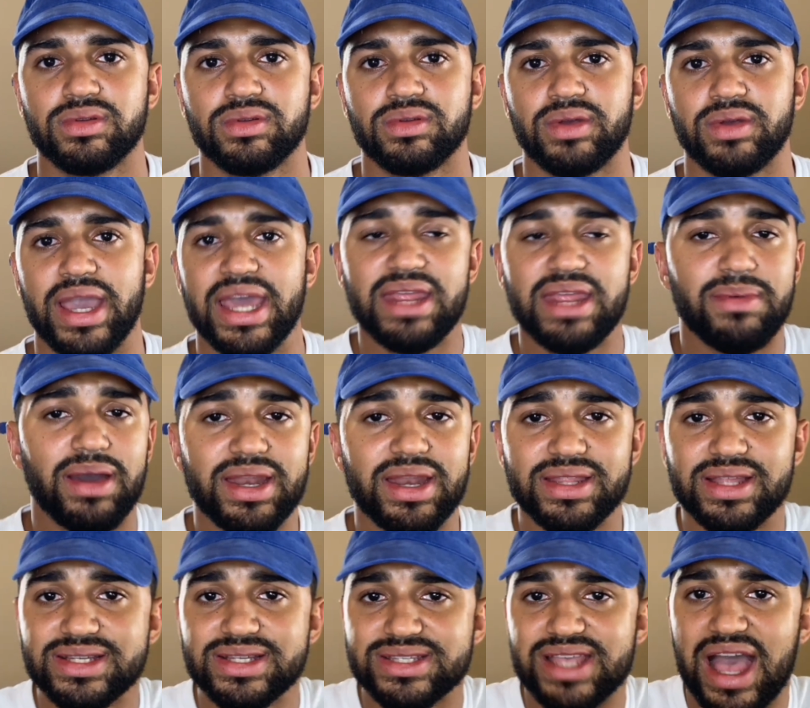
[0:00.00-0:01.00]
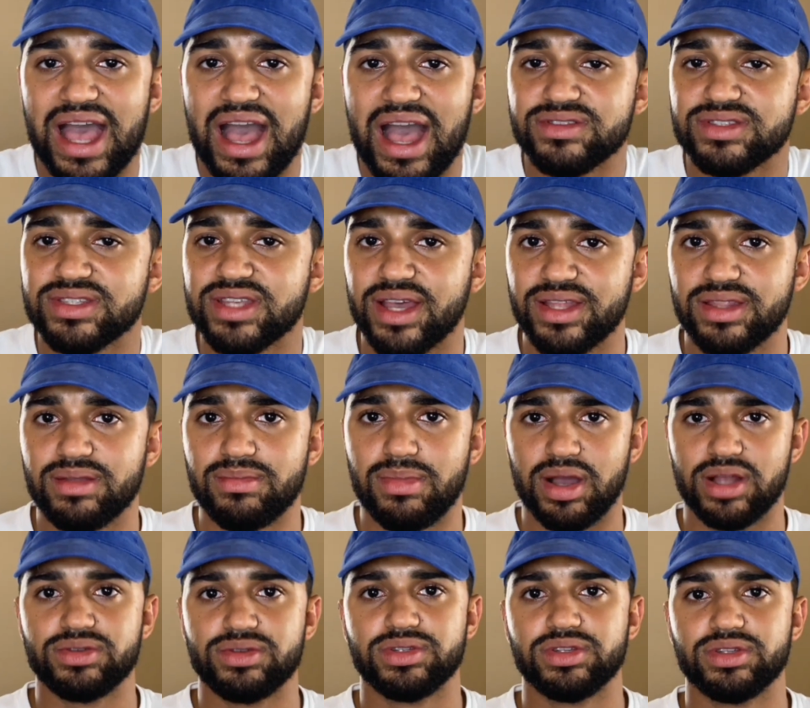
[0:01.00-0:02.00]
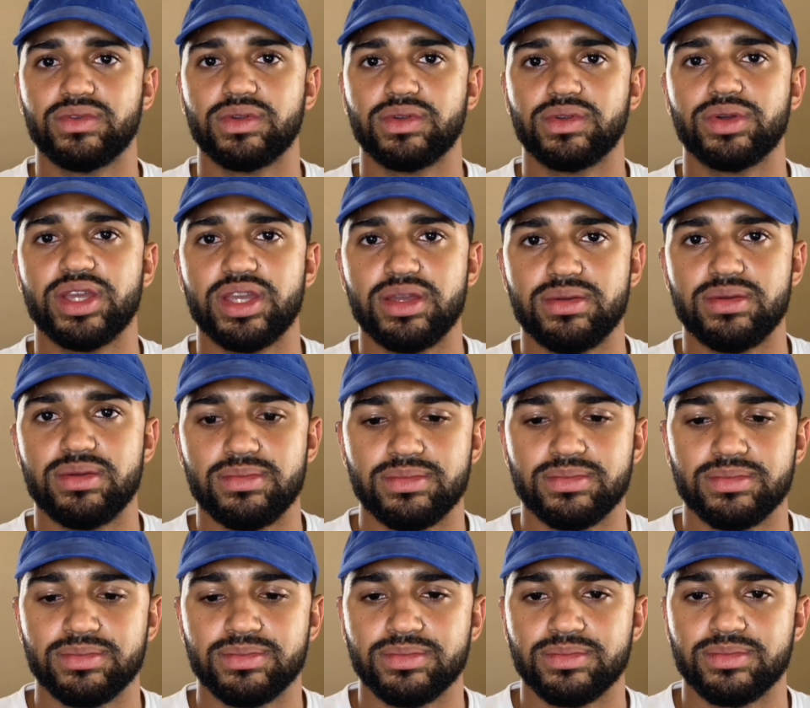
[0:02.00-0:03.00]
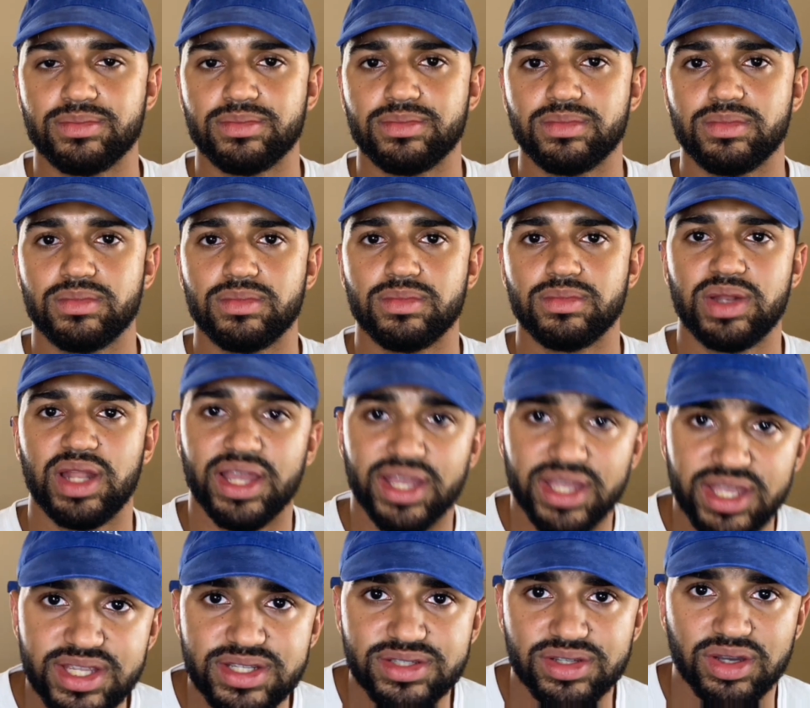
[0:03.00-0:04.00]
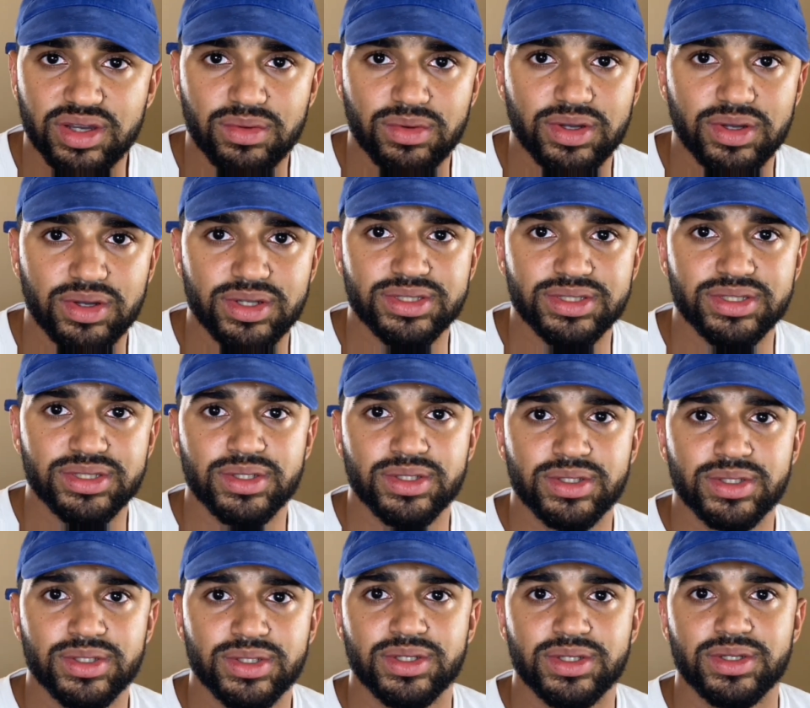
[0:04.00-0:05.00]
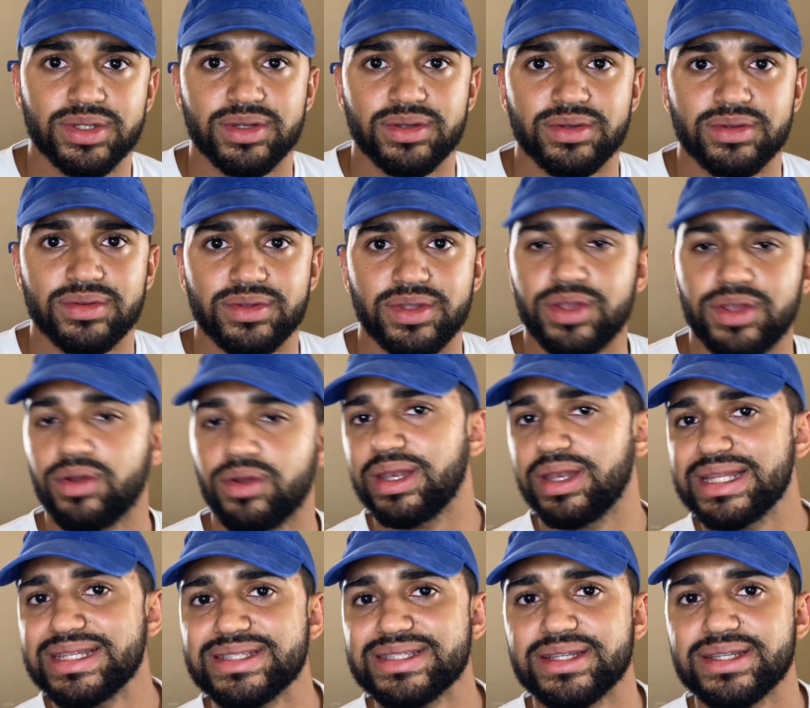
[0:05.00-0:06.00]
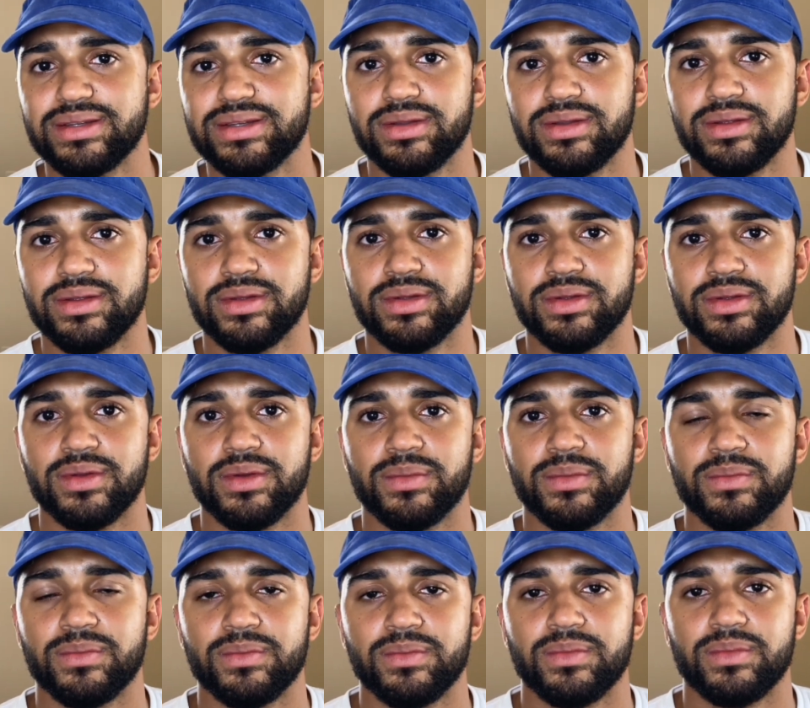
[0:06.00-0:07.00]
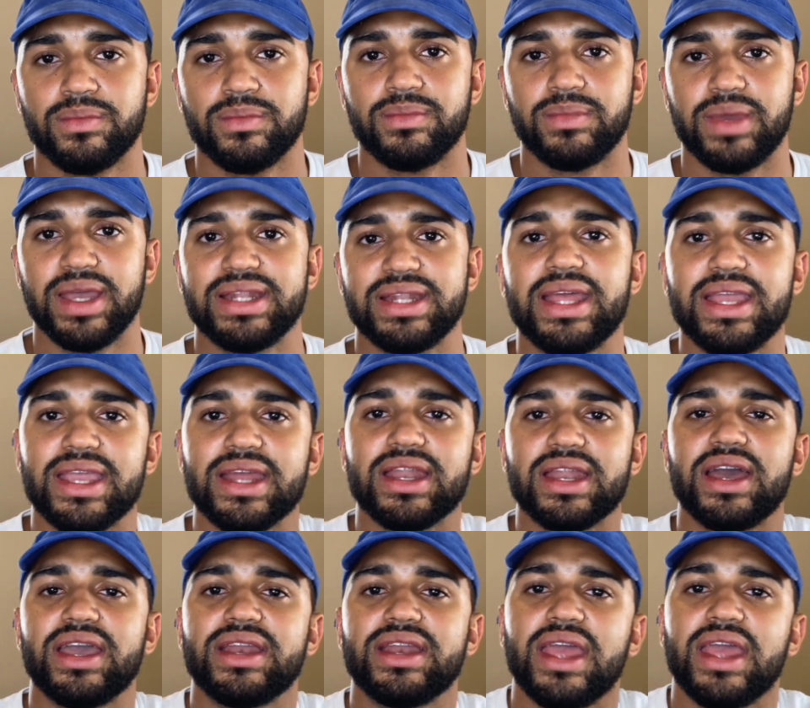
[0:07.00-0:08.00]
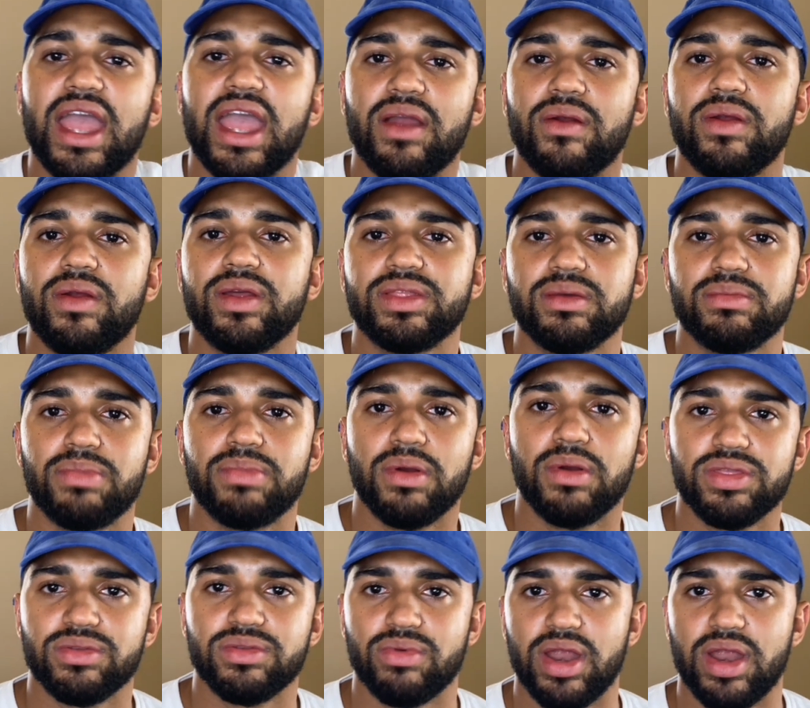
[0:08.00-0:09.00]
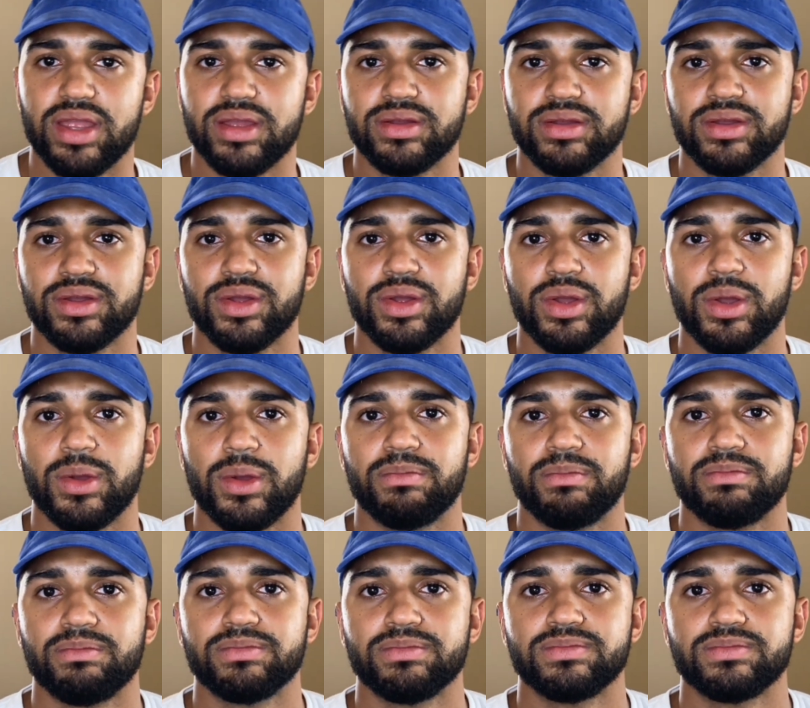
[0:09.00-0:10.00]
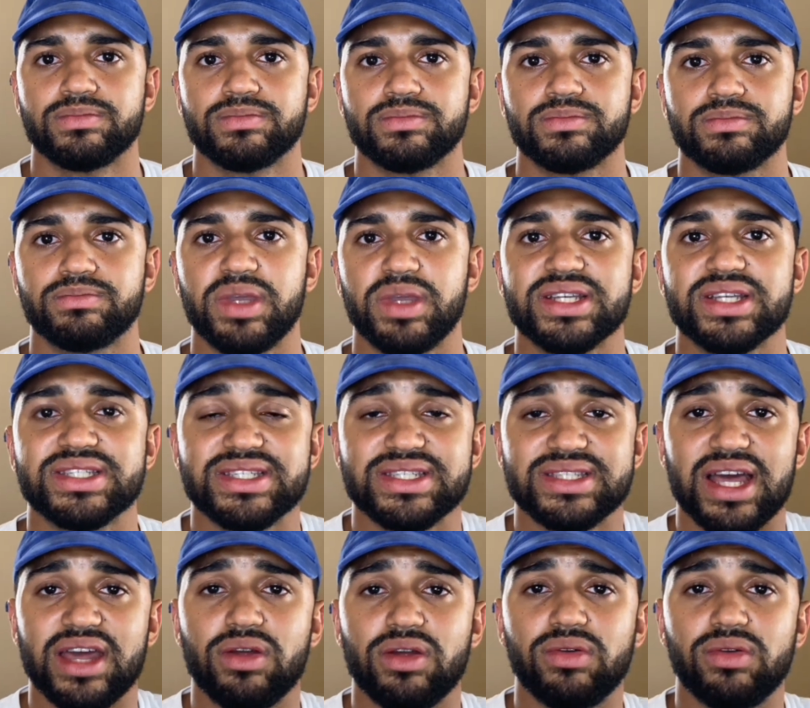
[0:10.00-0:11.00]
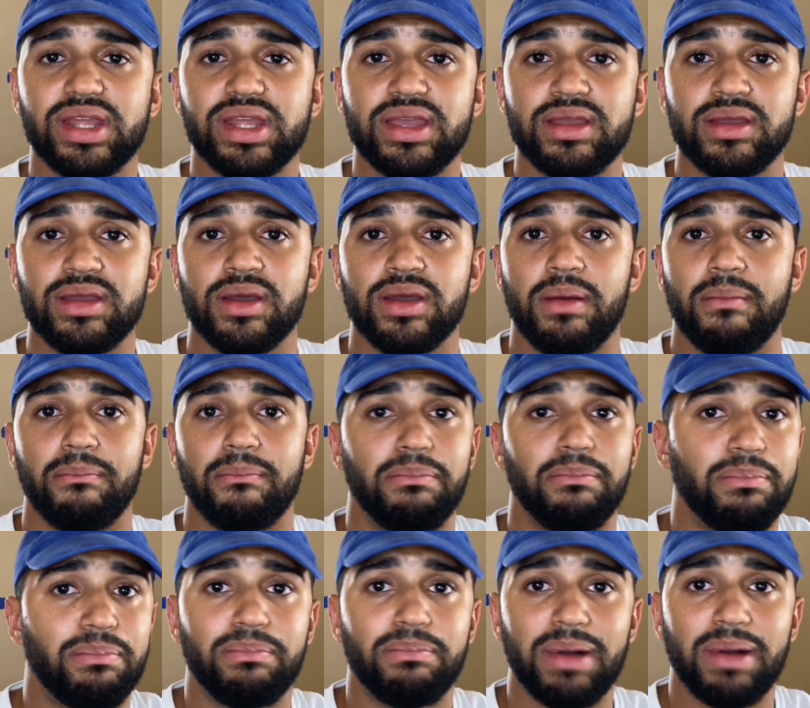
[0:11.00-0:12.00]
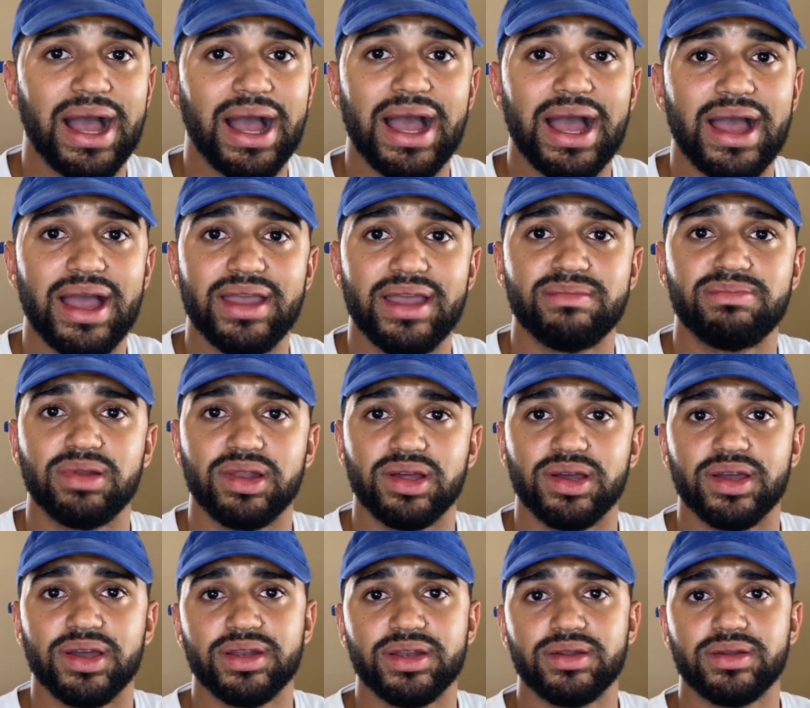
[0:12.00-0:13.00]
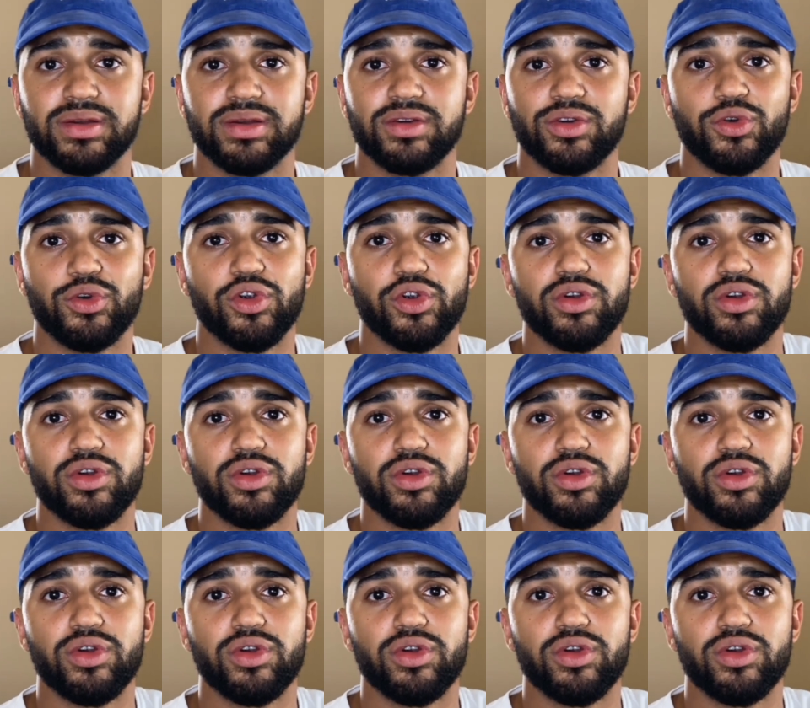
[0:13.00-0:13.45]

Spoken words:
Anybody that's outside the boundaries of Elohim, like Esau was, listen, and they cannot inherit the birthright. Because it's not only by blood or